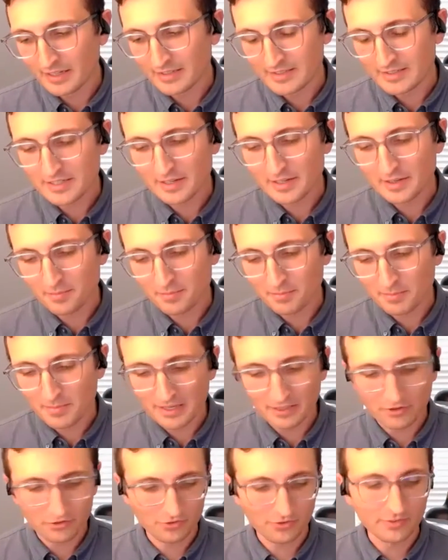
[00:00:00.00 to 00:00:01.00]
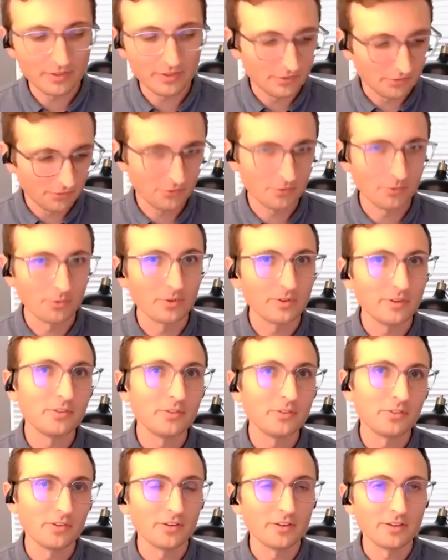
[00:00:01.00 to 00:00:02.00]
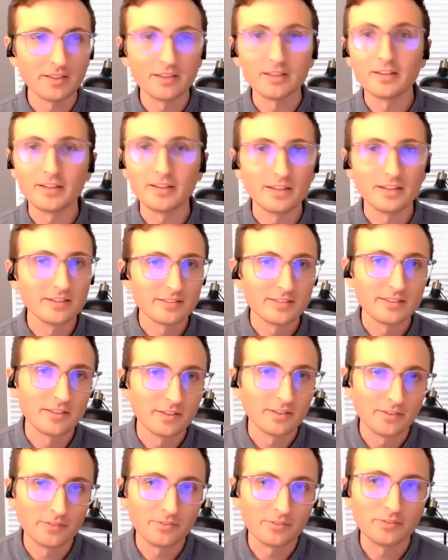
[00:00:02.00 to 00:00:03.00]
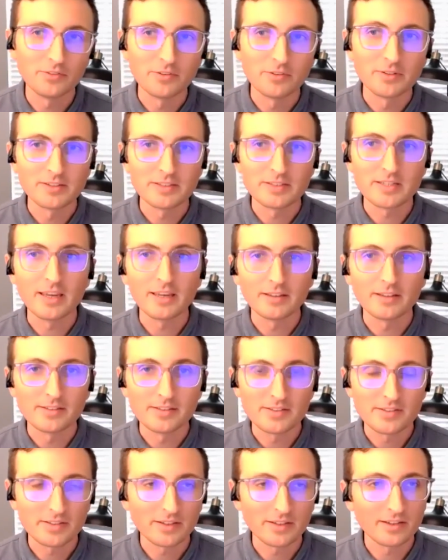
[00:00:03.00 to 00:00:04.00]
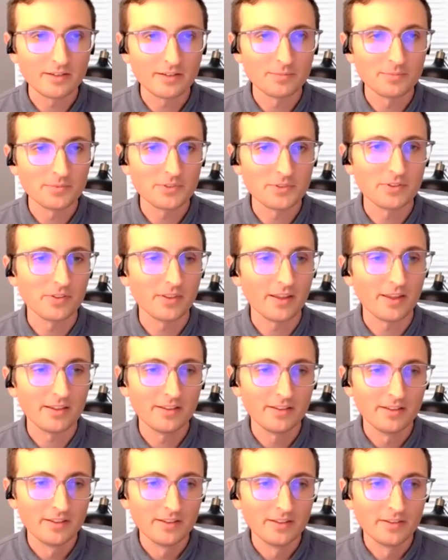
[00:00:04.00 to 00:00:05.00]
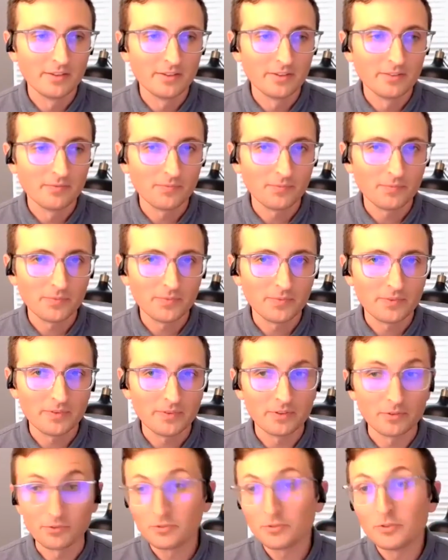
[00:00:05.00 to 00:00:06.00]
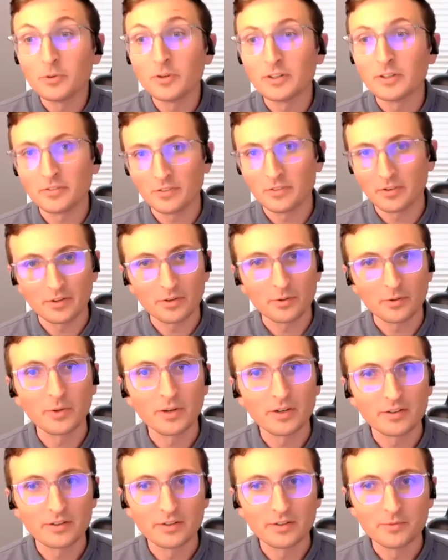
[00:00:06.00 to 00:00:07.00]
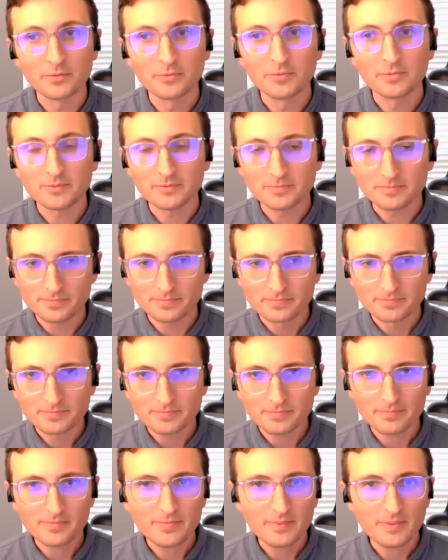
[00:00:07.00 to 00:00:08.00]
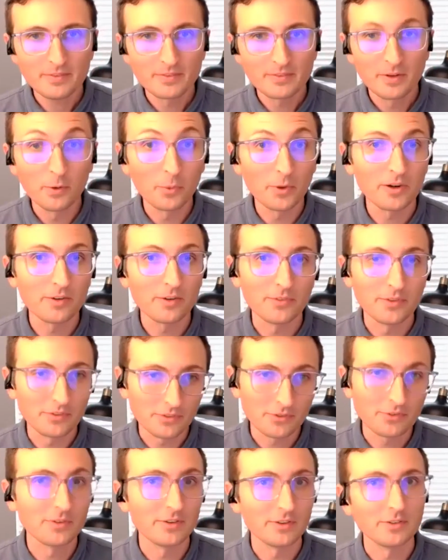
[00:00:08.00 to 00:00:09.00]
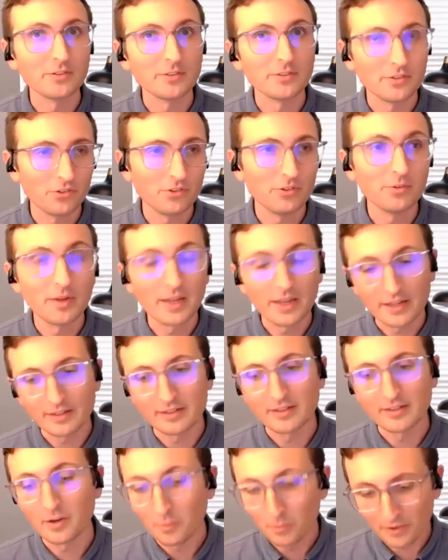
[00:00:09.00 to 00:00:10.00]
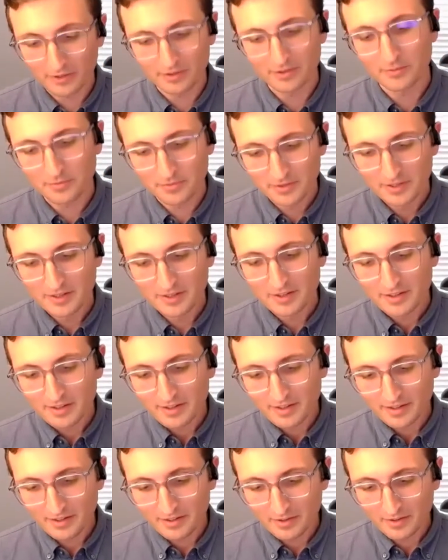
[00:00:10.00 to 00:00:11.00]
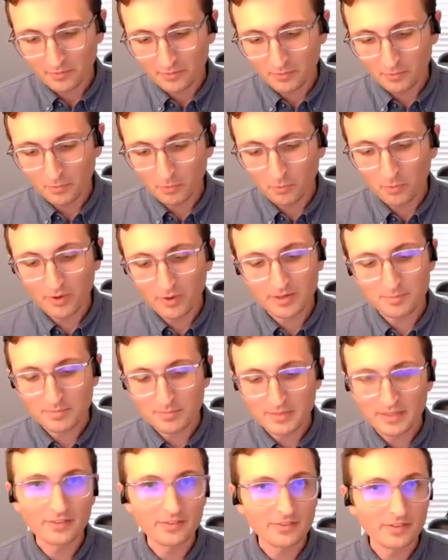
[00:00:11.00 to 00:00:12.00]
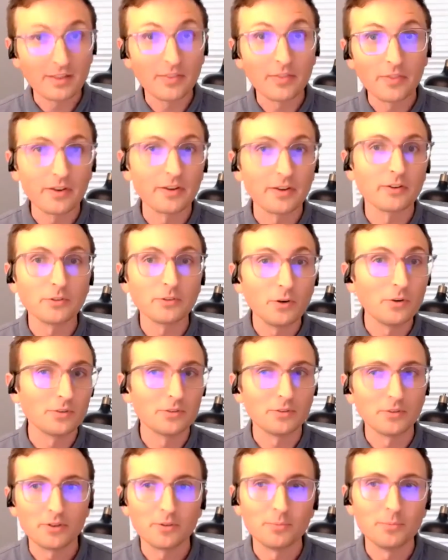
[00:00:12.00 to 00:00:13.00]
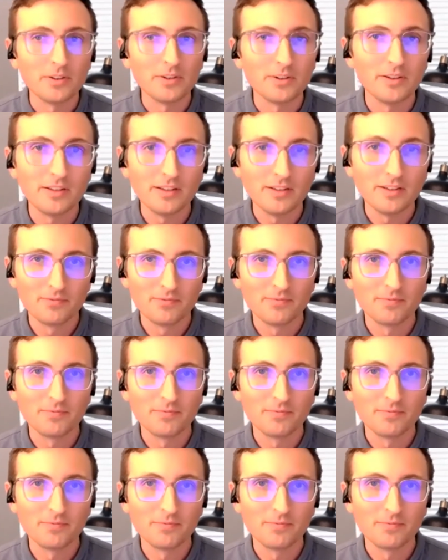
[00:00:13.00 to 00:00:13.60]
to make sure these stories are getting into students' hands, so that students are aware of this critical issue and aware of what it means in their local community.